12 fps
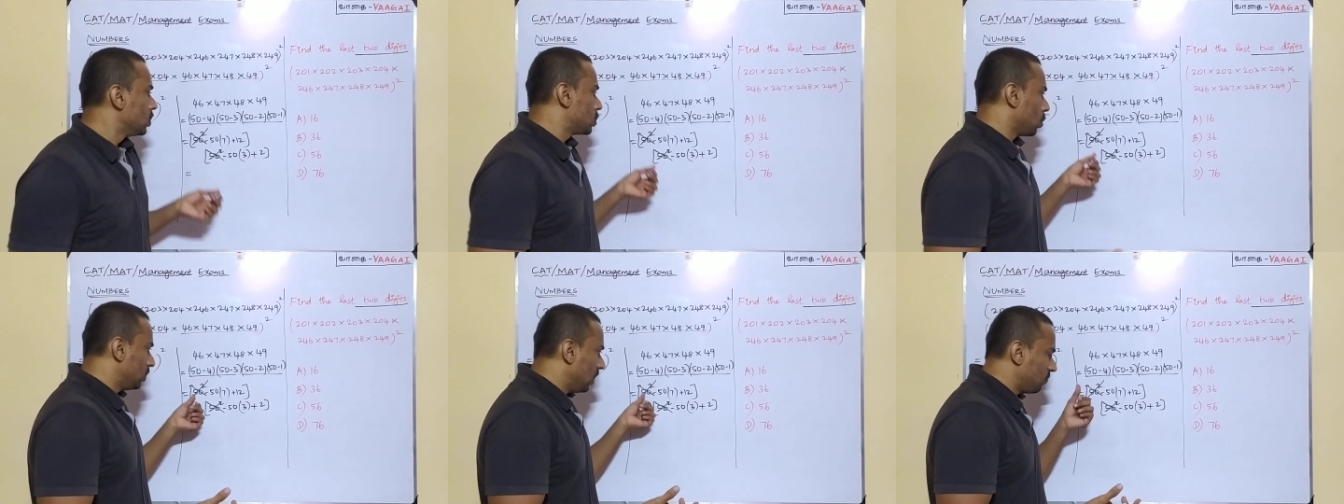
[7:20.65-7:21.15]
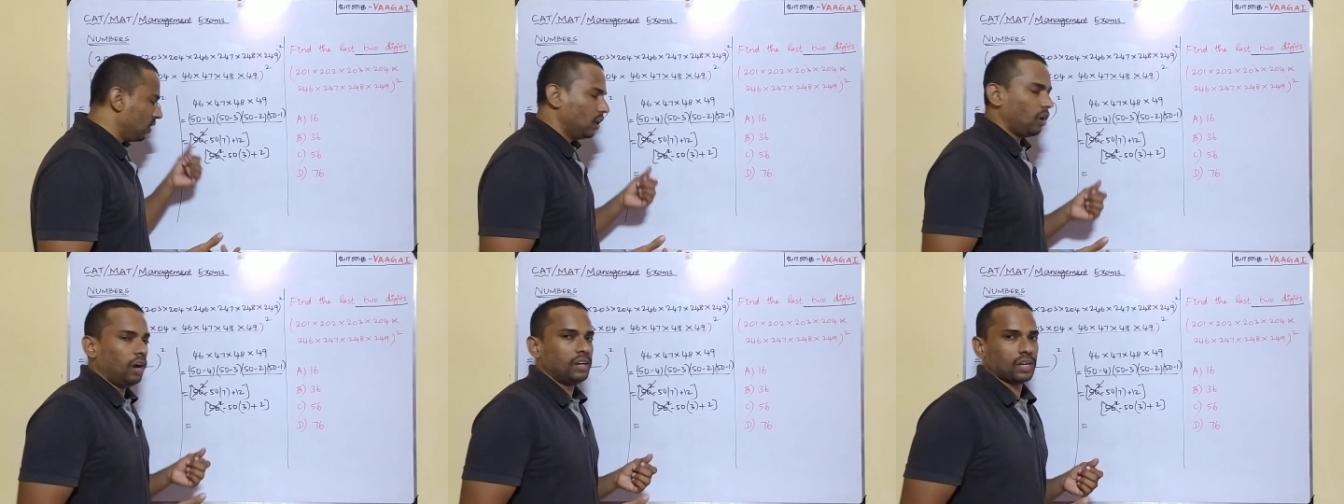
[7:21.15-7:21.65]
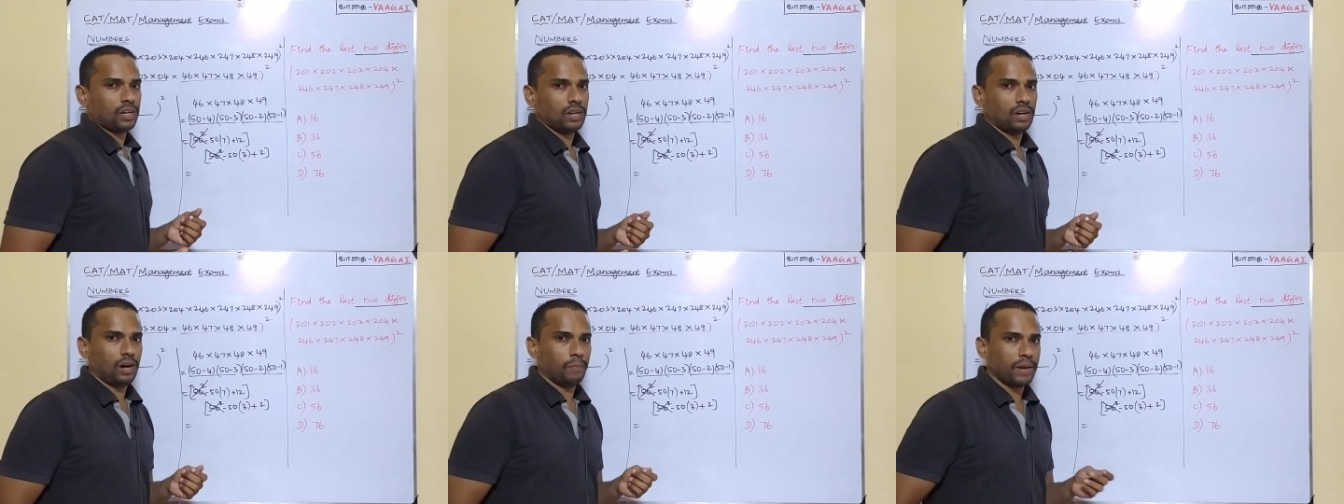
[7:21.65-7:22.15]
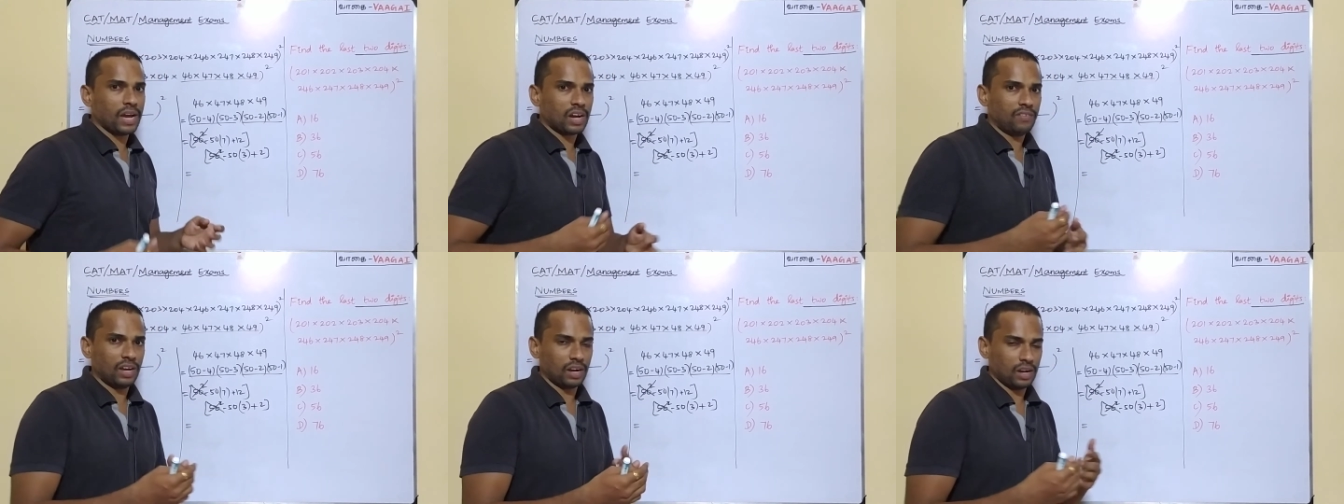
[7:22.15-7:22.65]
So that will not uh, make
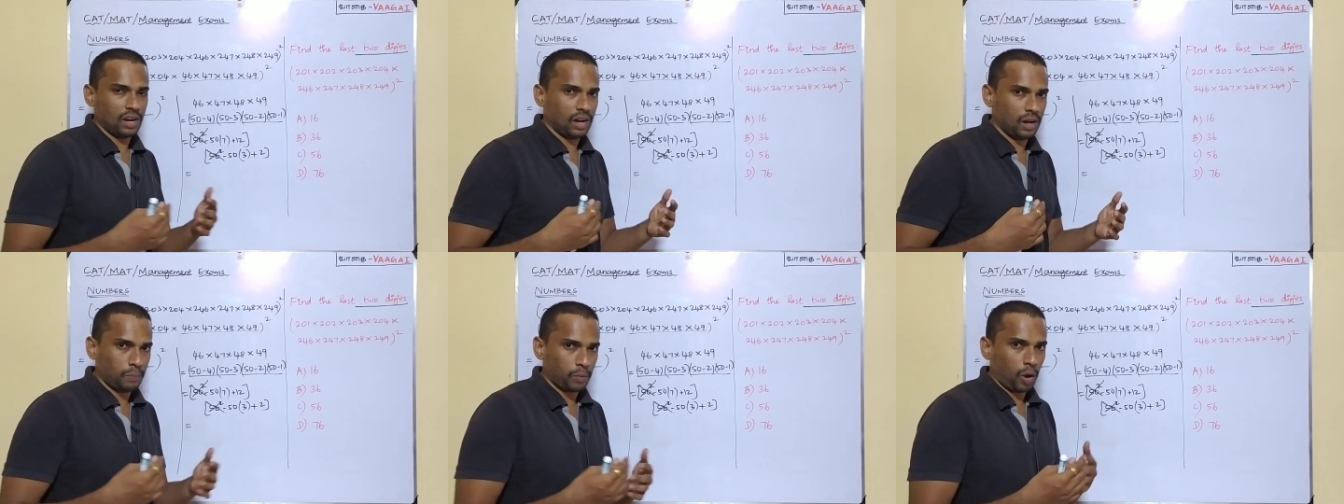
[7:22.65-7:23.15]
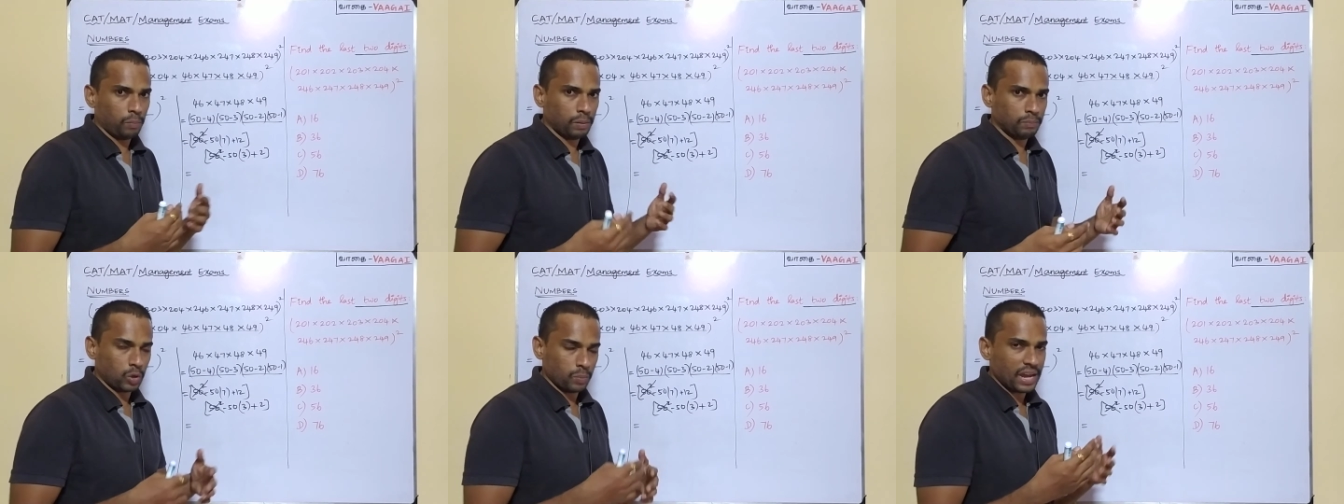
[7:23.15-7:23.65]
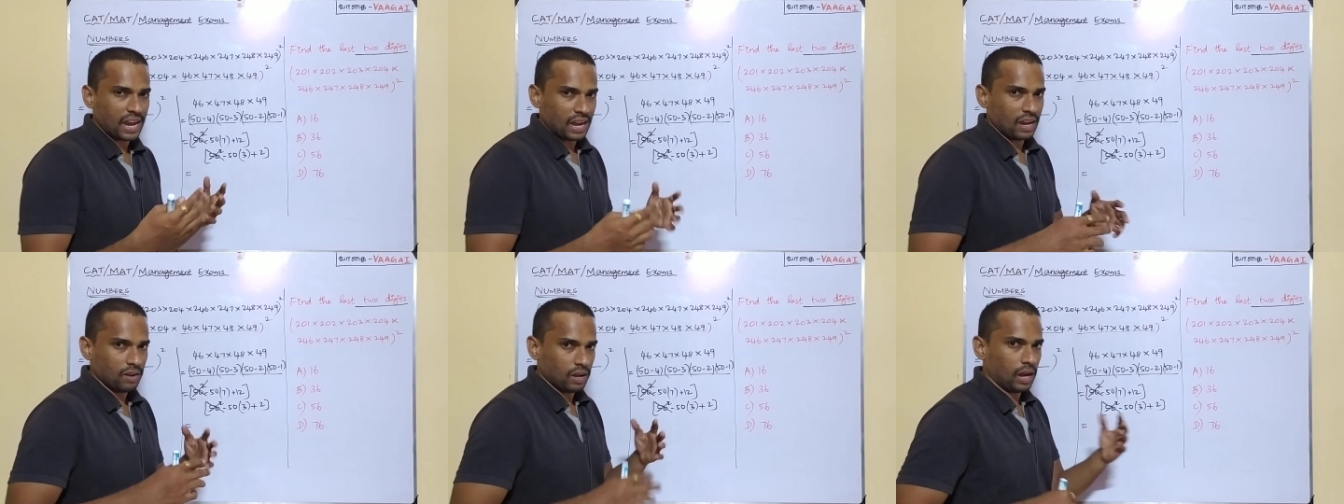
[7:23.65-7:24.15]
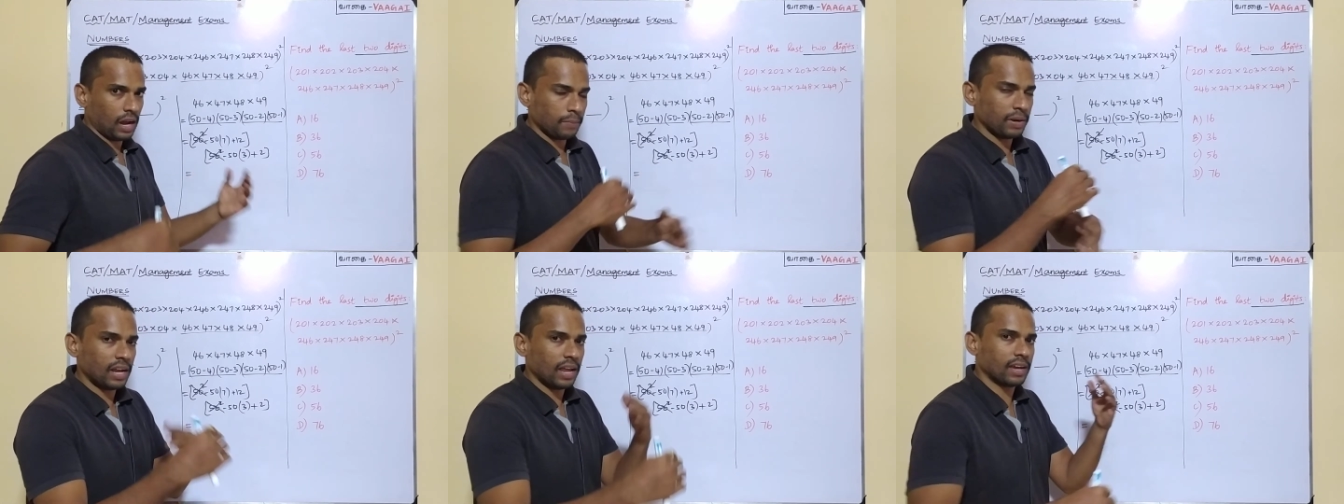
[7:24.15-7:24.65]
our uh, problem to be, a, uh, I
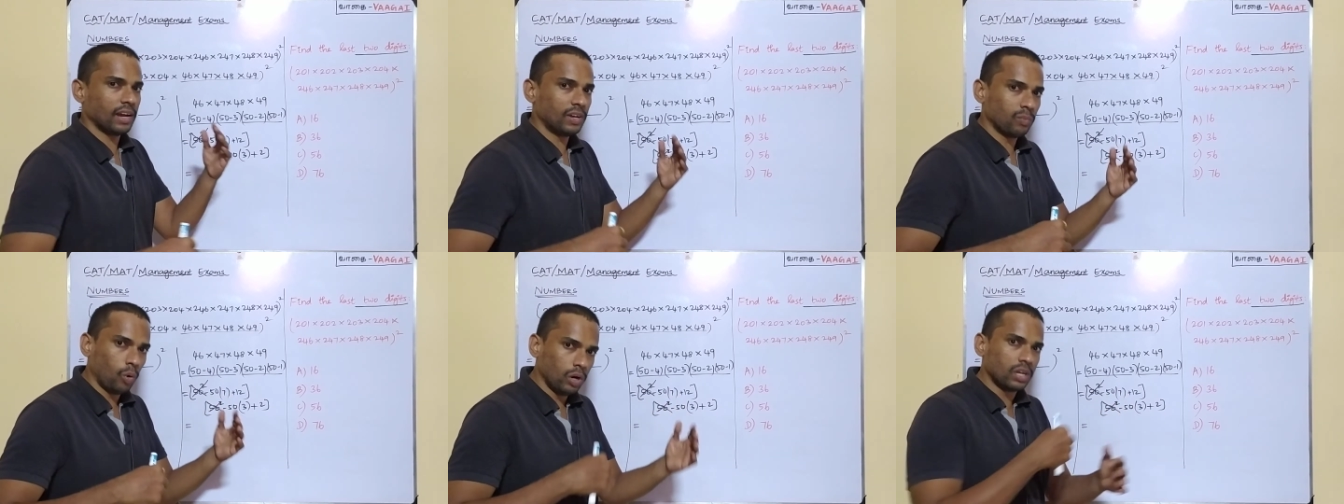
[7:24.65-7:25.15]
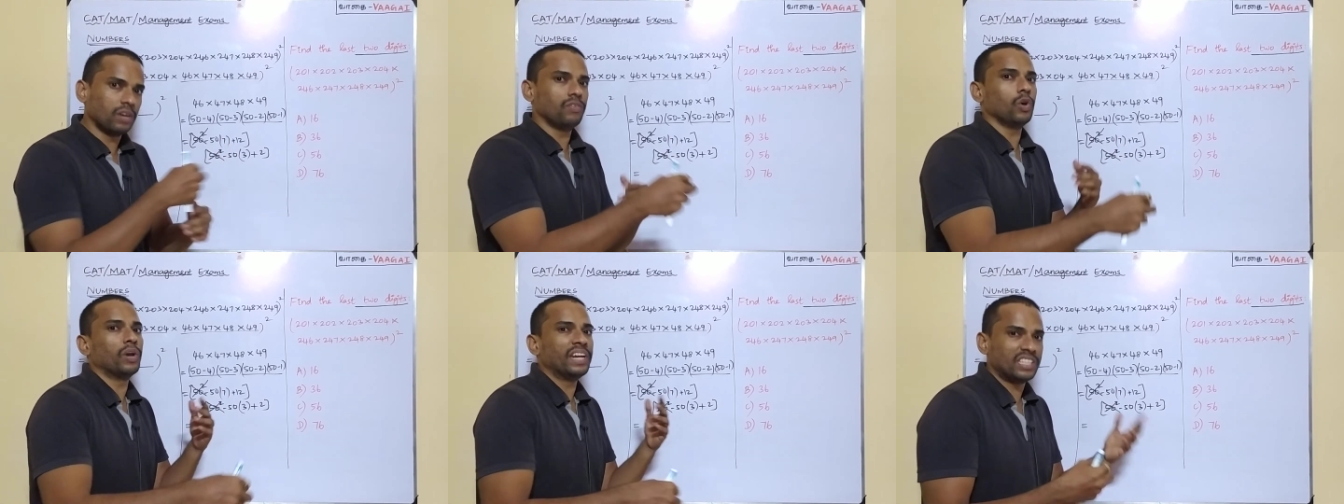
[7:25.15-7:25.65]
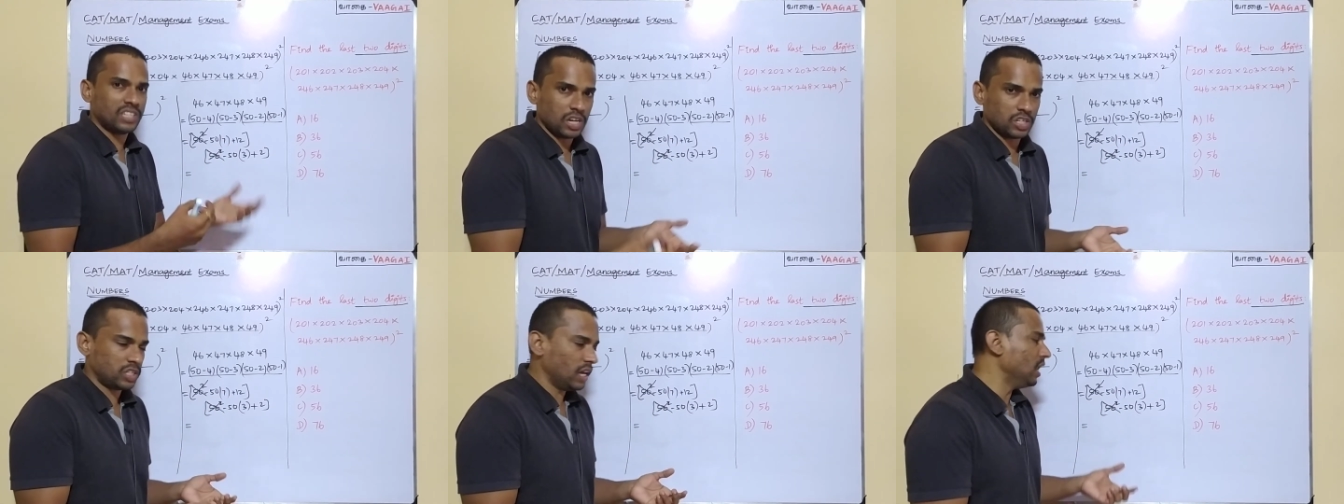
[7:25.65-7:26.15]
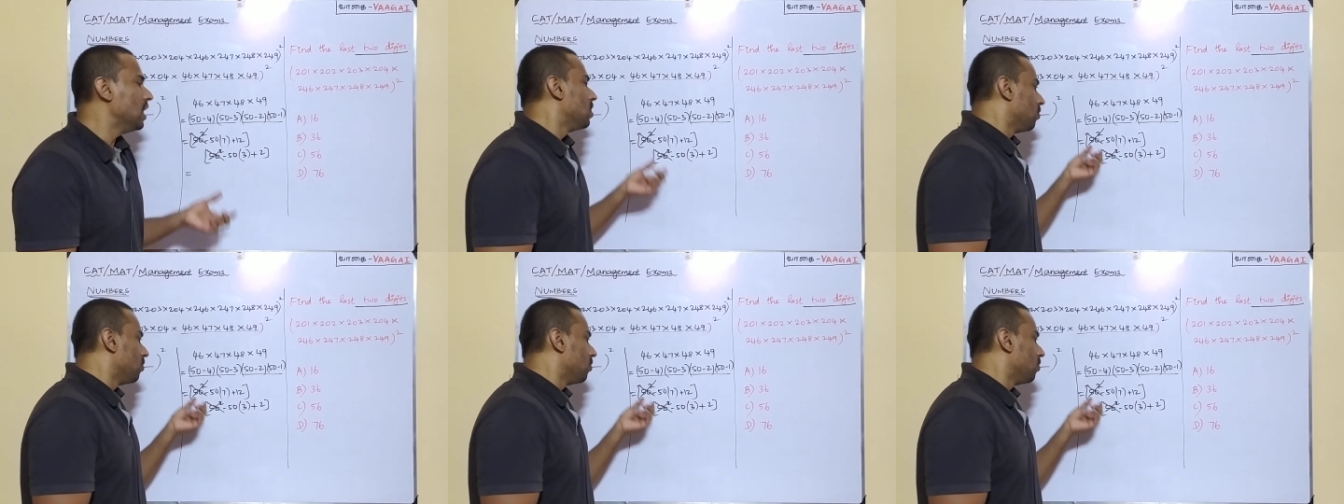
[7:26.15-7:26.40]
I mean like it won't give you any change there.